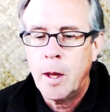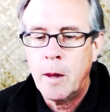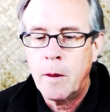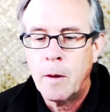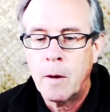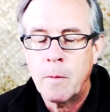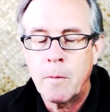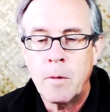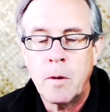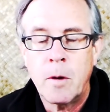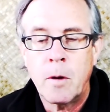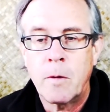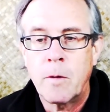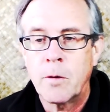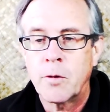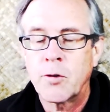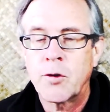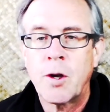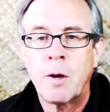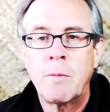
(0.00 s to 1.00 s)
and there you know
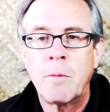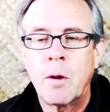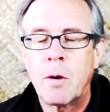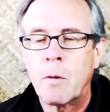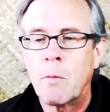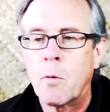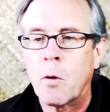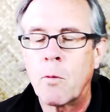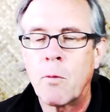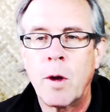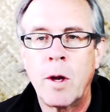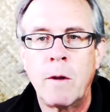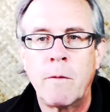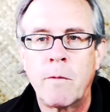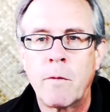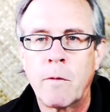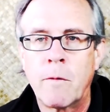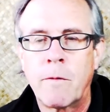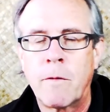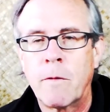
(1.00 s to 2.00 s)
there's some that are more ready
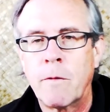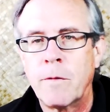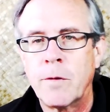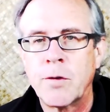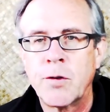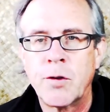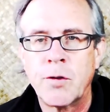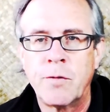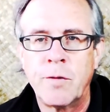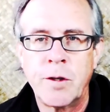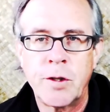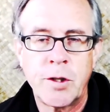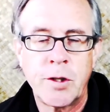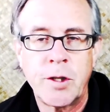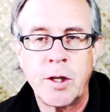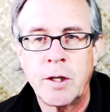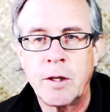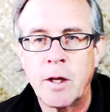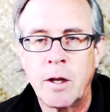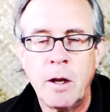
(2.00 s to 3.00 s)
for, for visit,
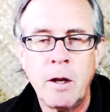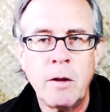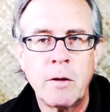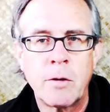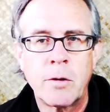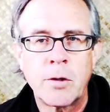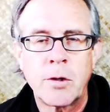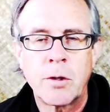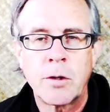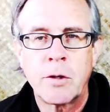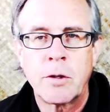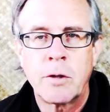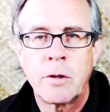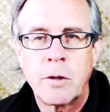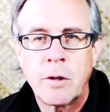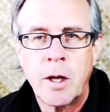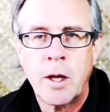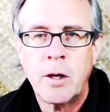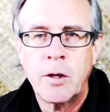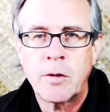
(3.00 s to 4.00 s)
visiting than others
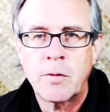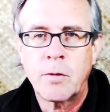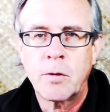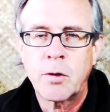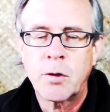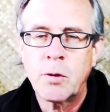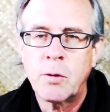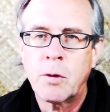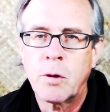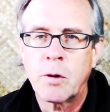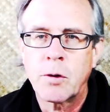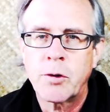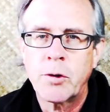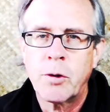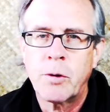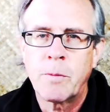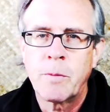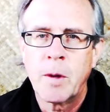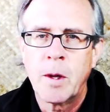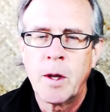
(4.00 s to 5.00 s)
that is for sure
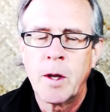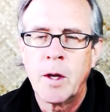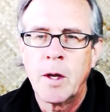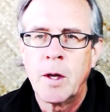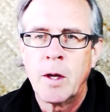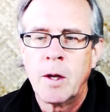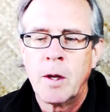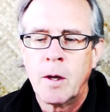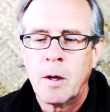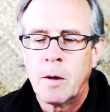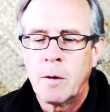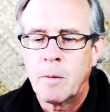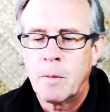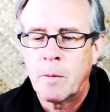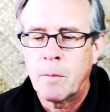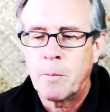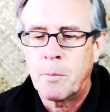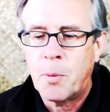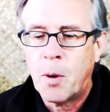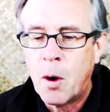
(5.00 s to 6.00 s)
so
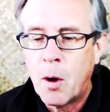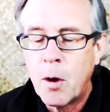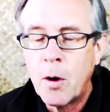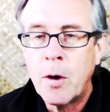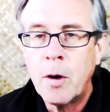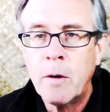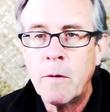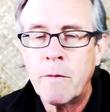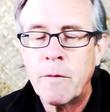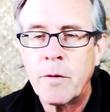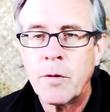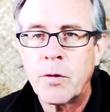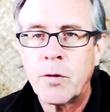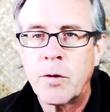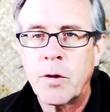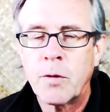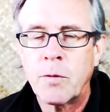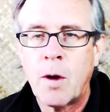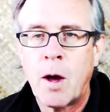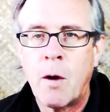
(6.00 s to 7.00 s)
part of the,
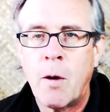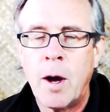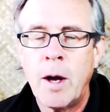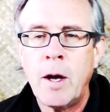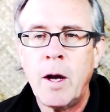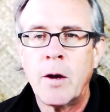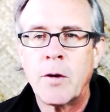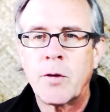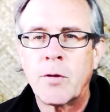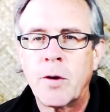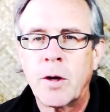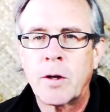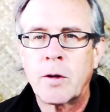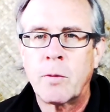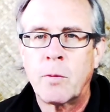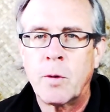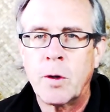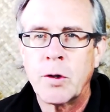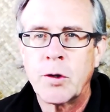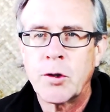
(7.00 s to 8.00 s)
the, how I got
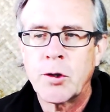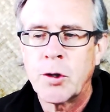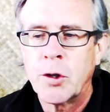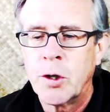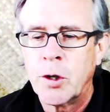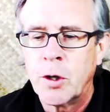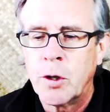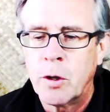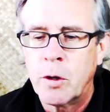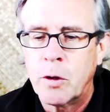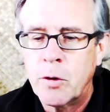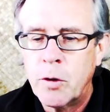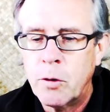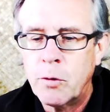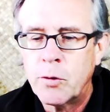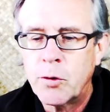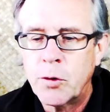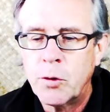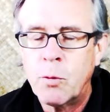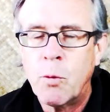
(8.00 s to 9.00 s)
tricked was
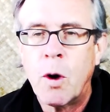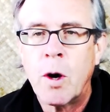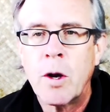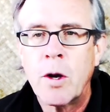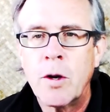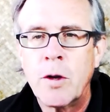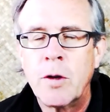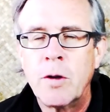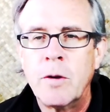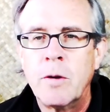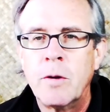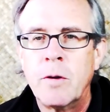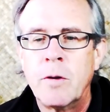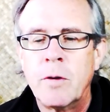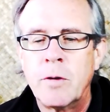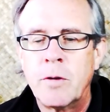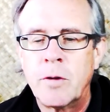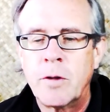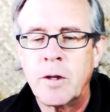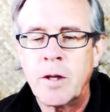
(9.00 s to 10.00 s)
those who wanted
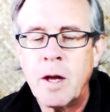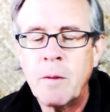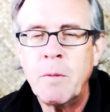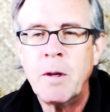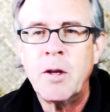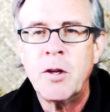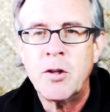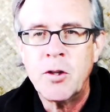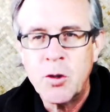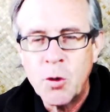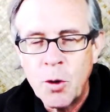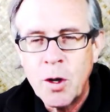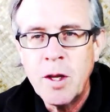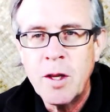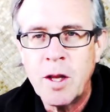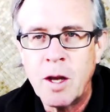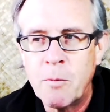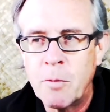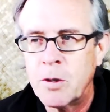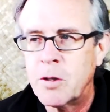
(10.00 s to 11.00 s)
to get me to
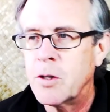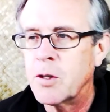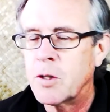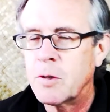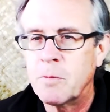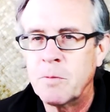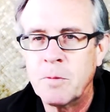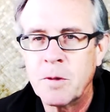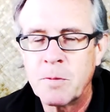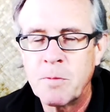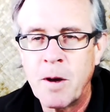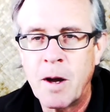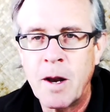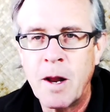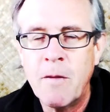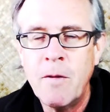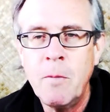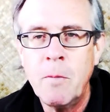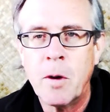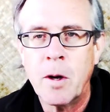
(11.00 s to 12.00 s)
join them which is, is
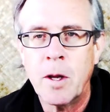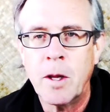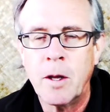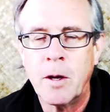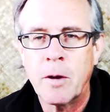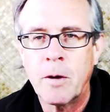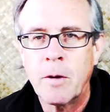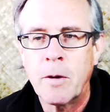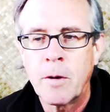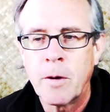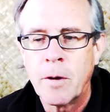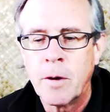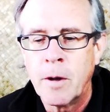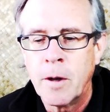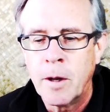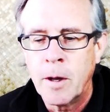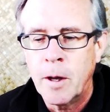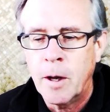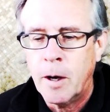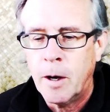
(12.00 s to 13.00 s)
about everybody here
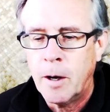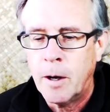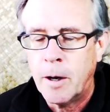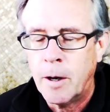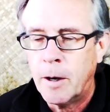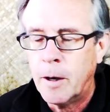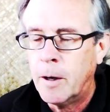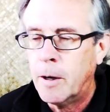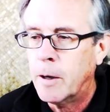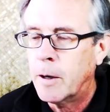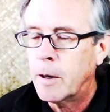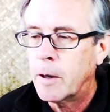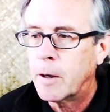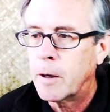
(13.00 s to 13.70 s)
uh,